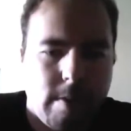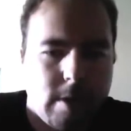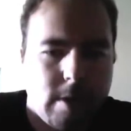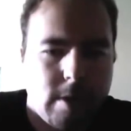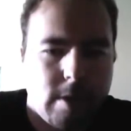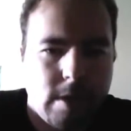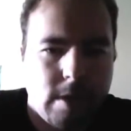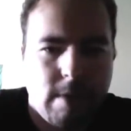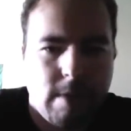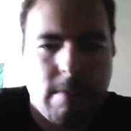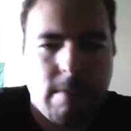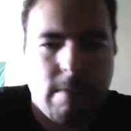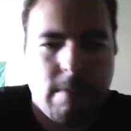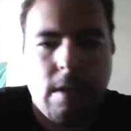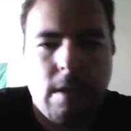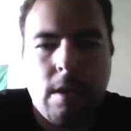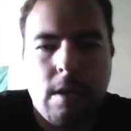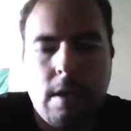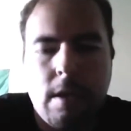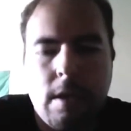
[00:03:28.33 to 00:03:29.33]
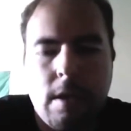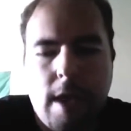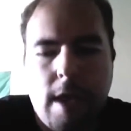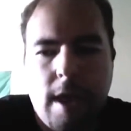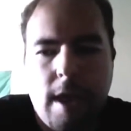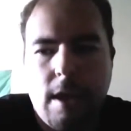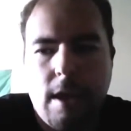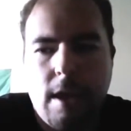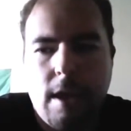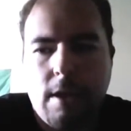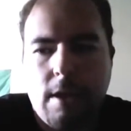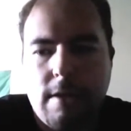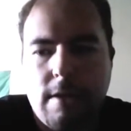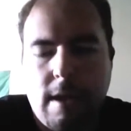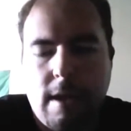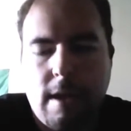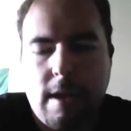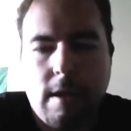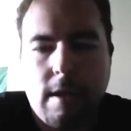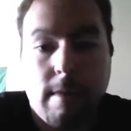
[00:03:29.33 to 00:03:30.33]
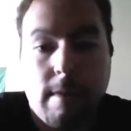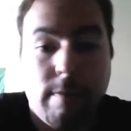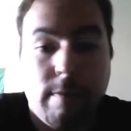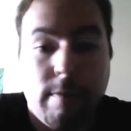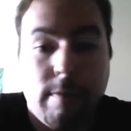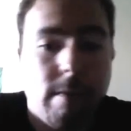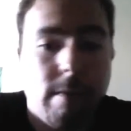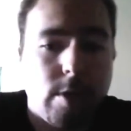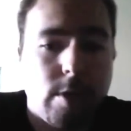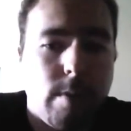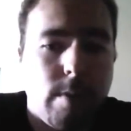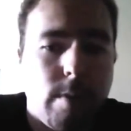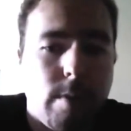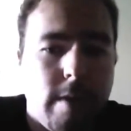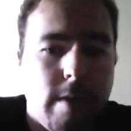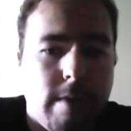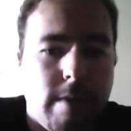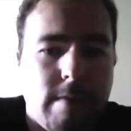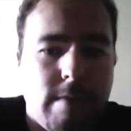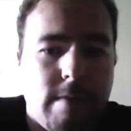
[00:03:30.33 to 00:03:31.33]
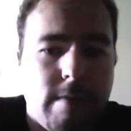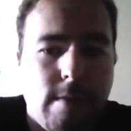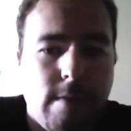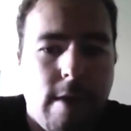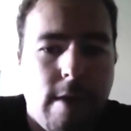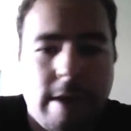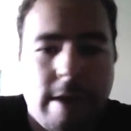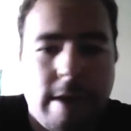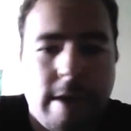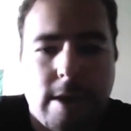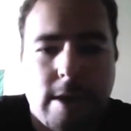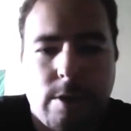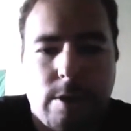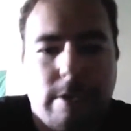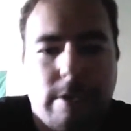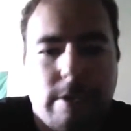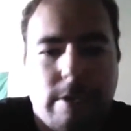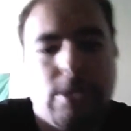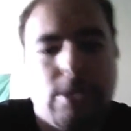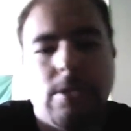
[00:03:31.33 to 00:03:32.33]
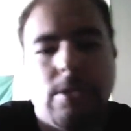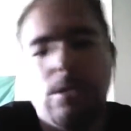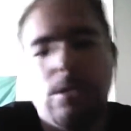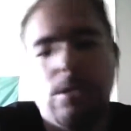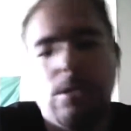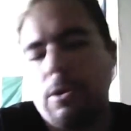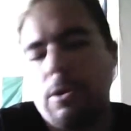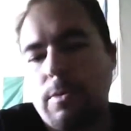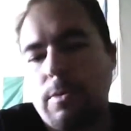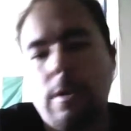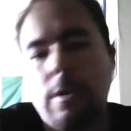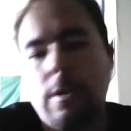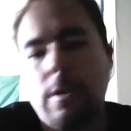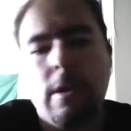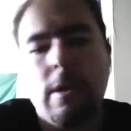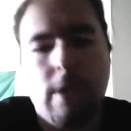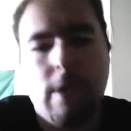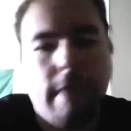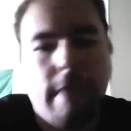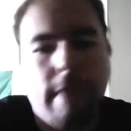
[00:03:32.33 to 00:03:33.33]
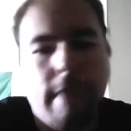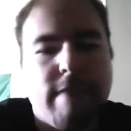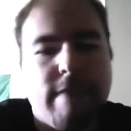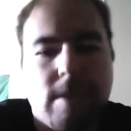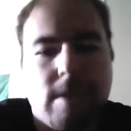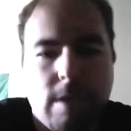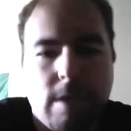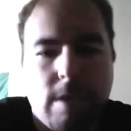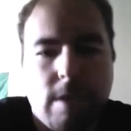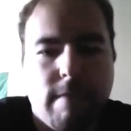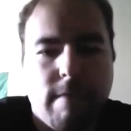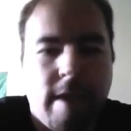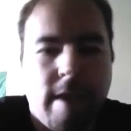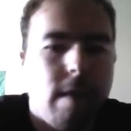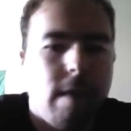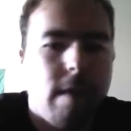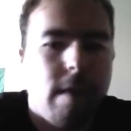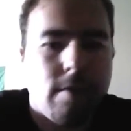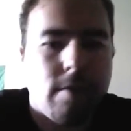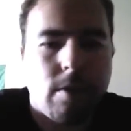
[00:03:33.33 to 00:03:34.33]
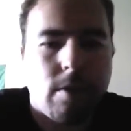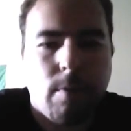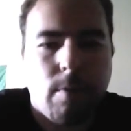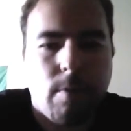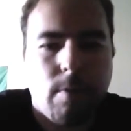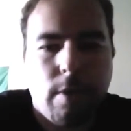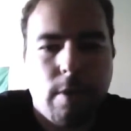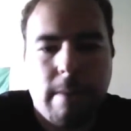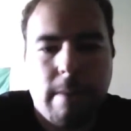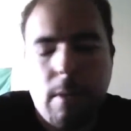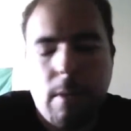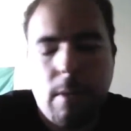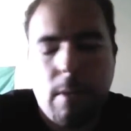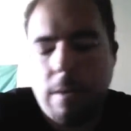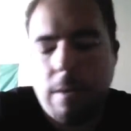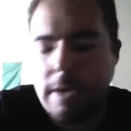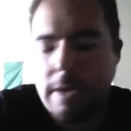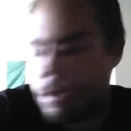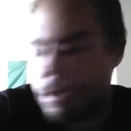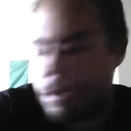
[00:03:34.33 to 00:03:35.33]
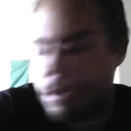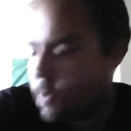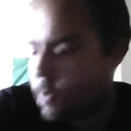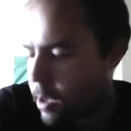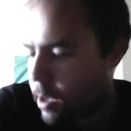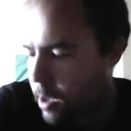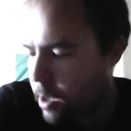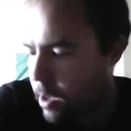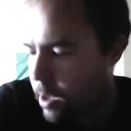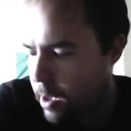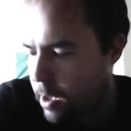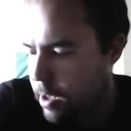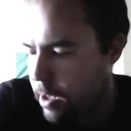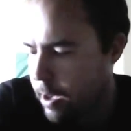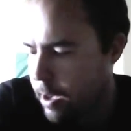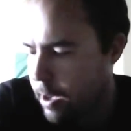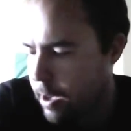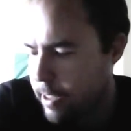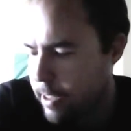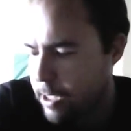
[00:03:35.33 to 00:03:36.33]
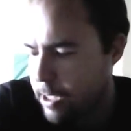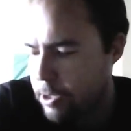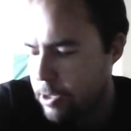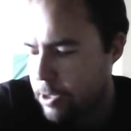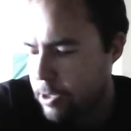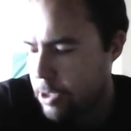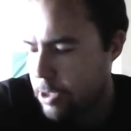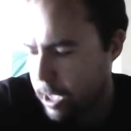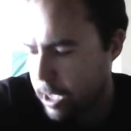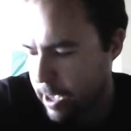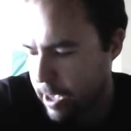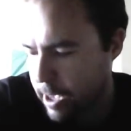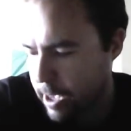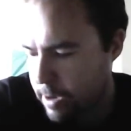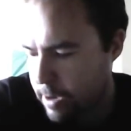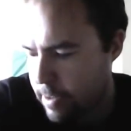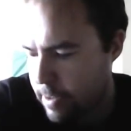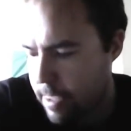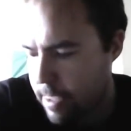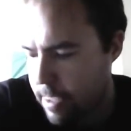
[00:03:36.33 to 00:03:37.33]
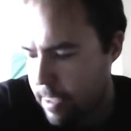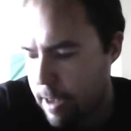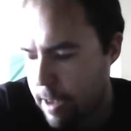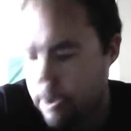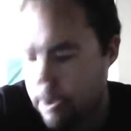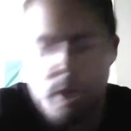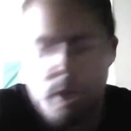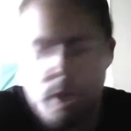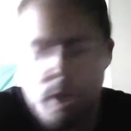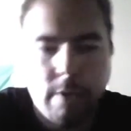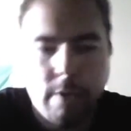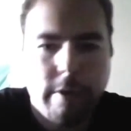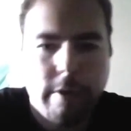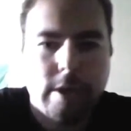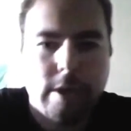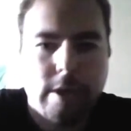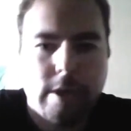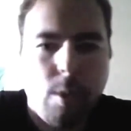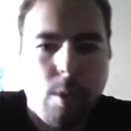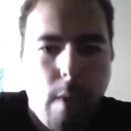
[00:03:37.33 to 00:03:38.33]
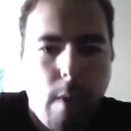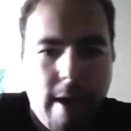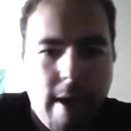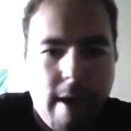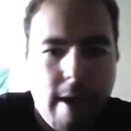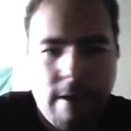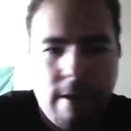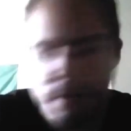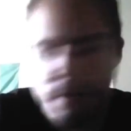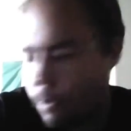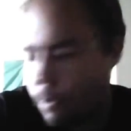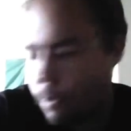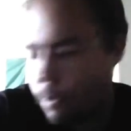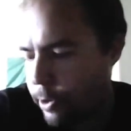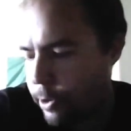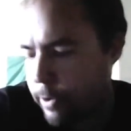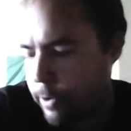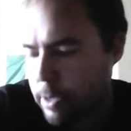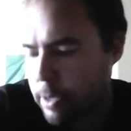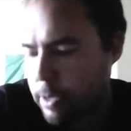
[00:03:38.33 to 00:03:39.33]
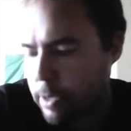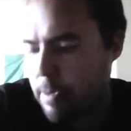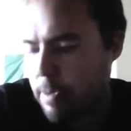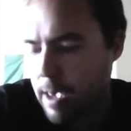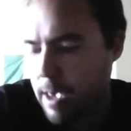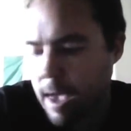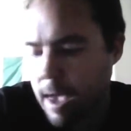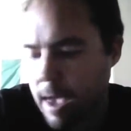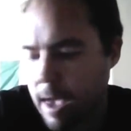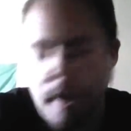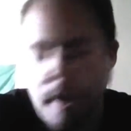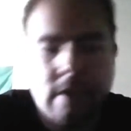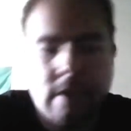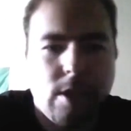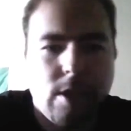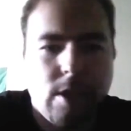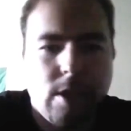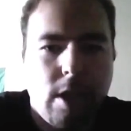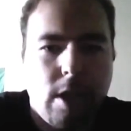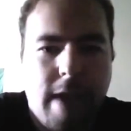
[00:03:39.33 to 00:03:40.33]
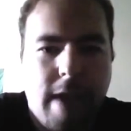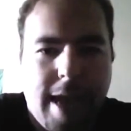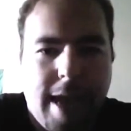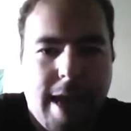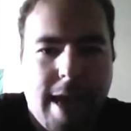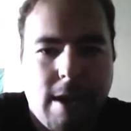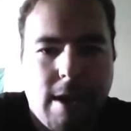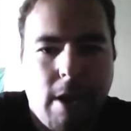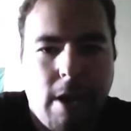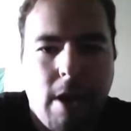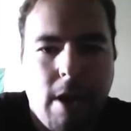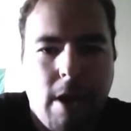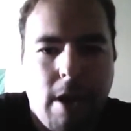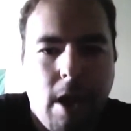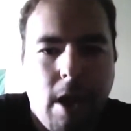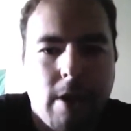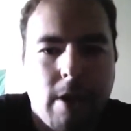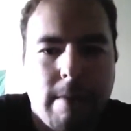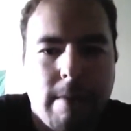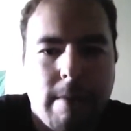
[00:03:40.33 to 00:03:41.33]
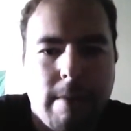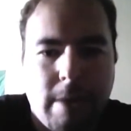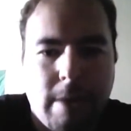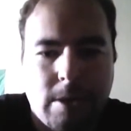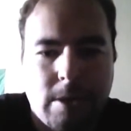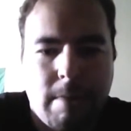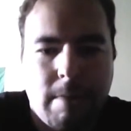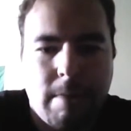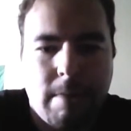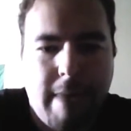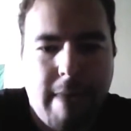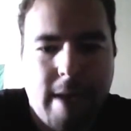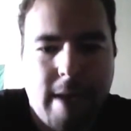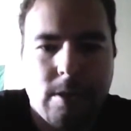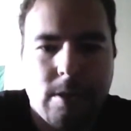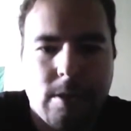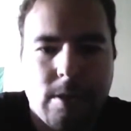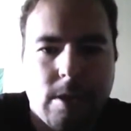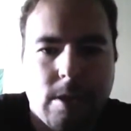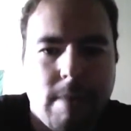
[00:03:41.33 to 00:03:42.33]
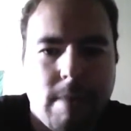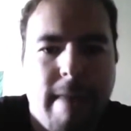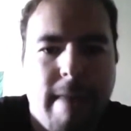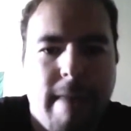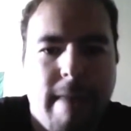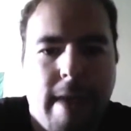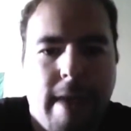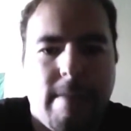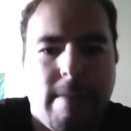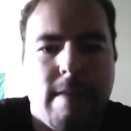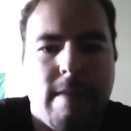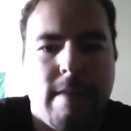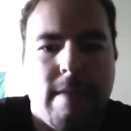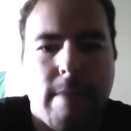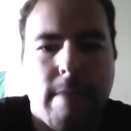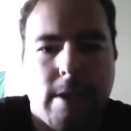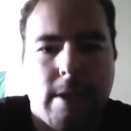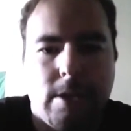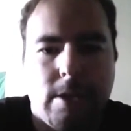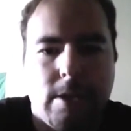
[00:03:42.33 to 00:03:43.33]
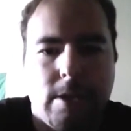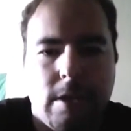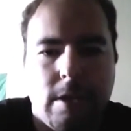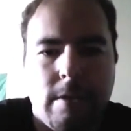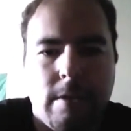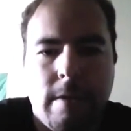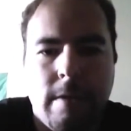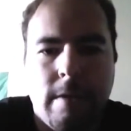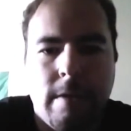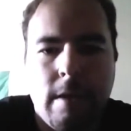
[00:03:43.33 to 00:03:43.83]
about the team, and then pretty much open it up to audience questions so our fans can find out a little more about what we do. That's on the 2nd. Then on January 12th, we're going to be at John Hancock Hall in Boston, Mass. It's in the Back Bay of Boston.